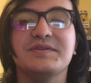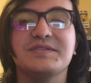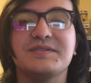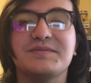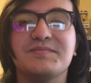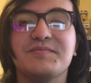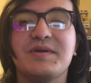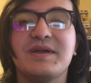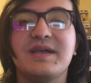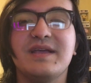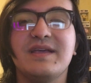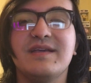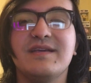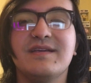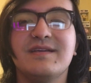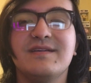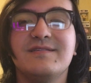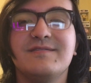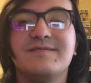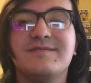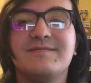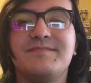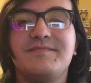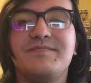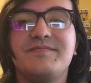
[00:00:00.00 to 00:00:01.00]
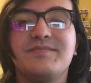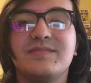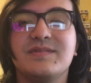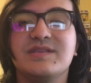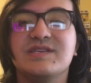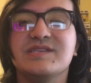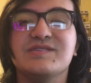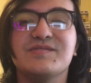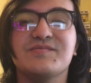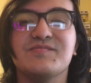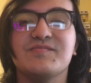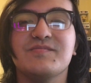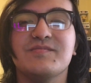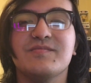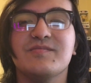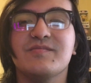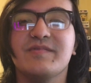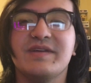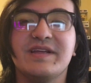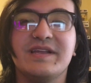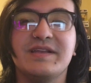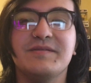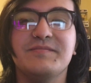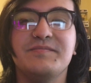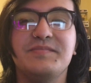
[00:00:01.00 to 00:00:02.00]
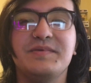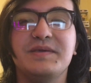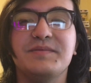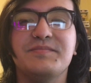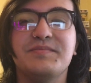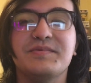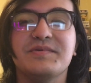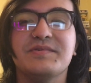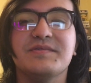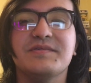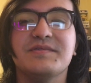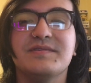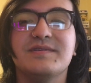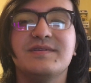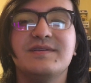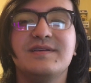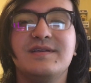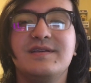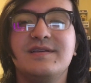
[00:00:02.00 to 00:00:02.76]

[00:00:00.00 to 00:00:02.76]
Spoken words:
spray. Just random people